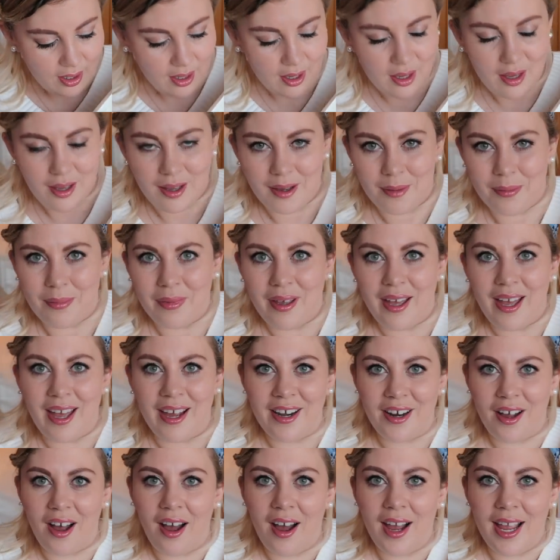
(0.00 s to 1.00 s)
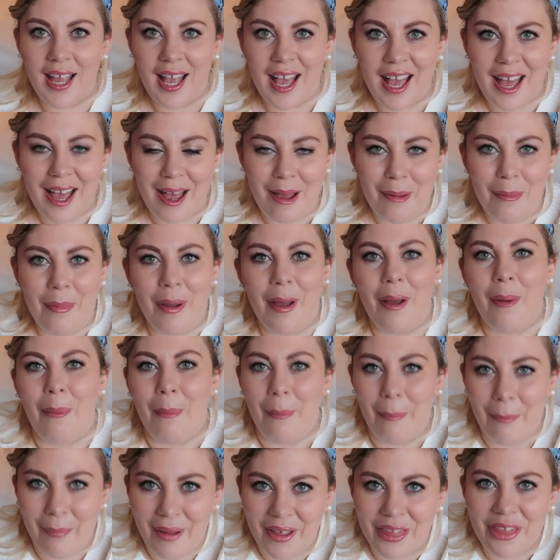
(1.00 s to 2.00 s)
And I am
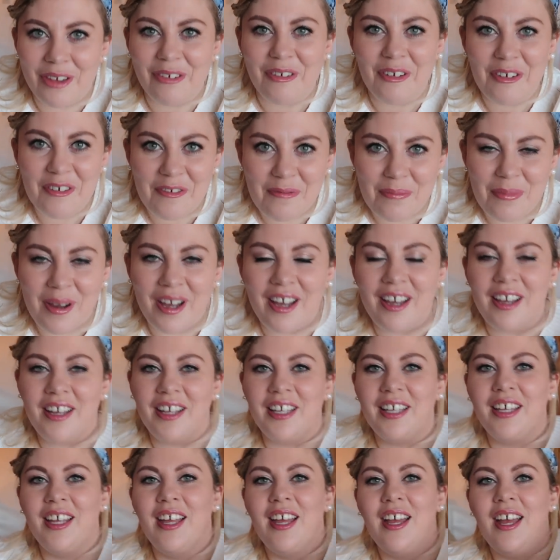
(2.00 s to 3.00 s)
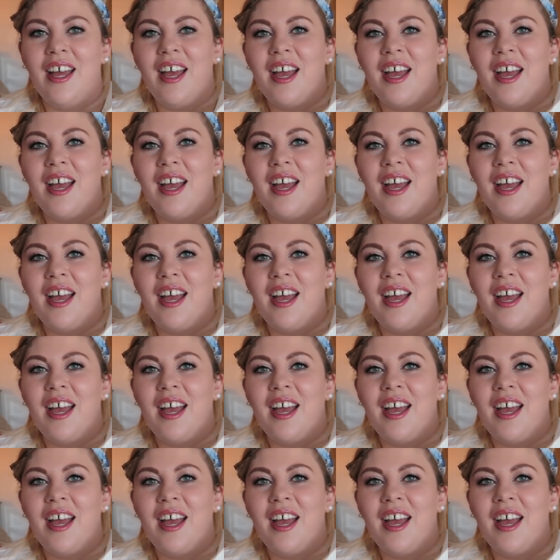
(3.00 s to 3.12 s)
mother of pearl.